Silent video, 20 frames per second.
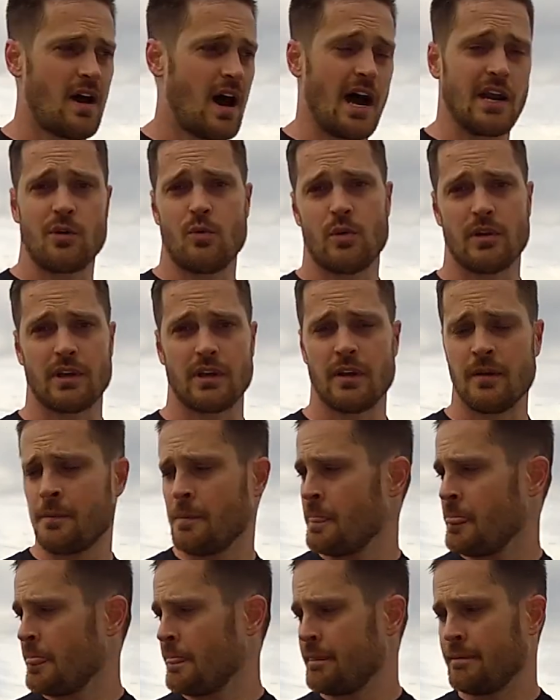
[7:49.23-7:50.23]
I don't want to
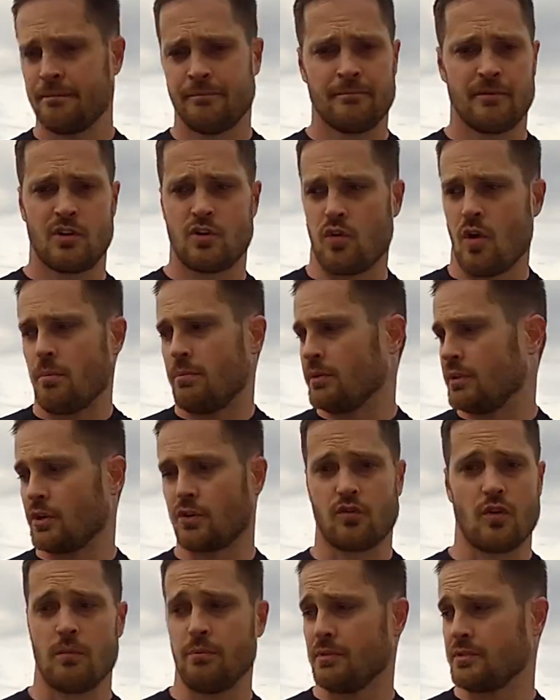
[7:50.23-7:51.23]
crumple a
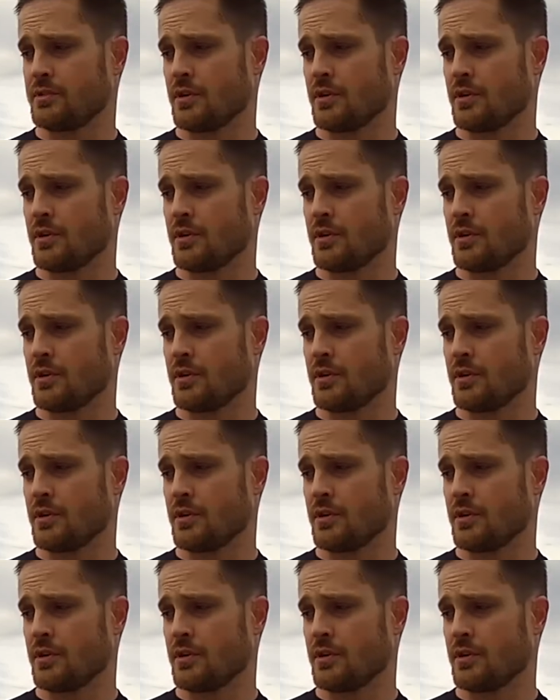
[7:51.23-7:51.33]
crumple